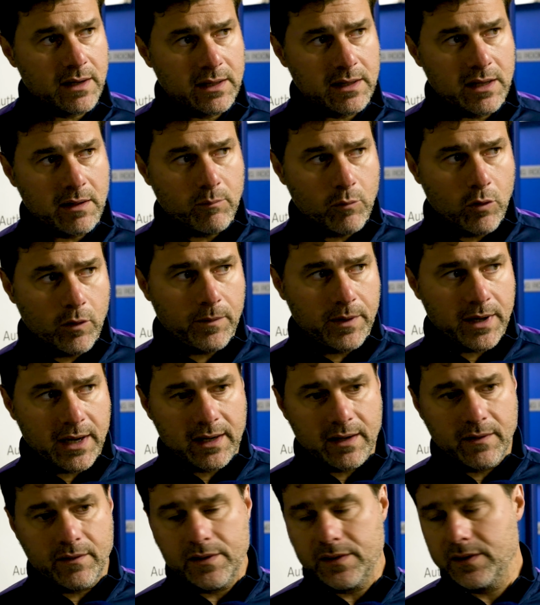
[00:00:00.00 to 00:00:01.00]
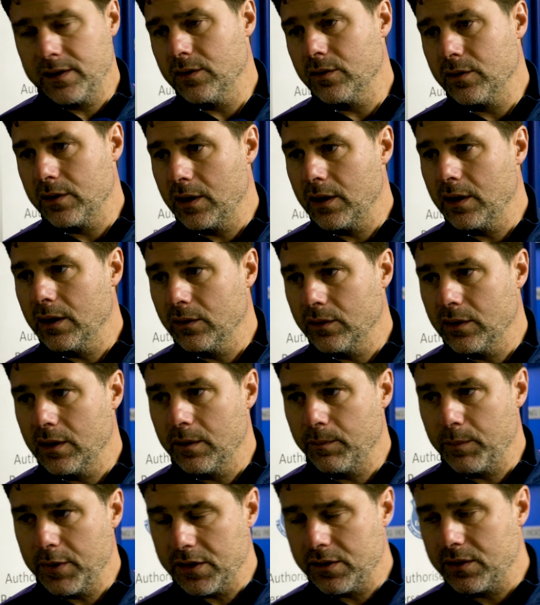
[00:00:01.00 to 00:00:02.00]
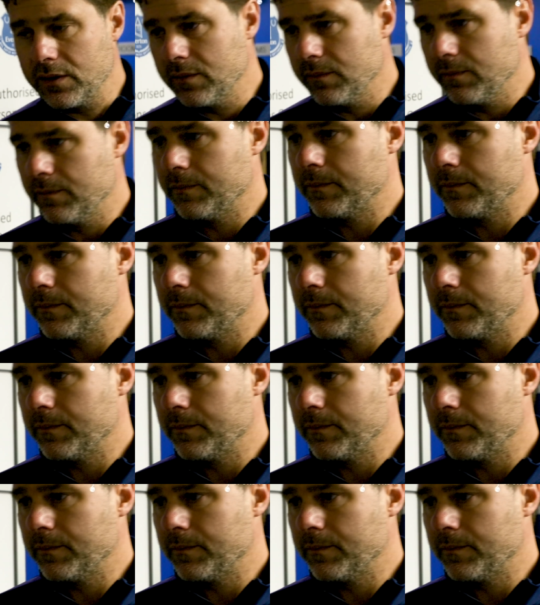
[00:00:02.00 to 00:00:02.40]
and the atmosphere and everything on the on the pitch.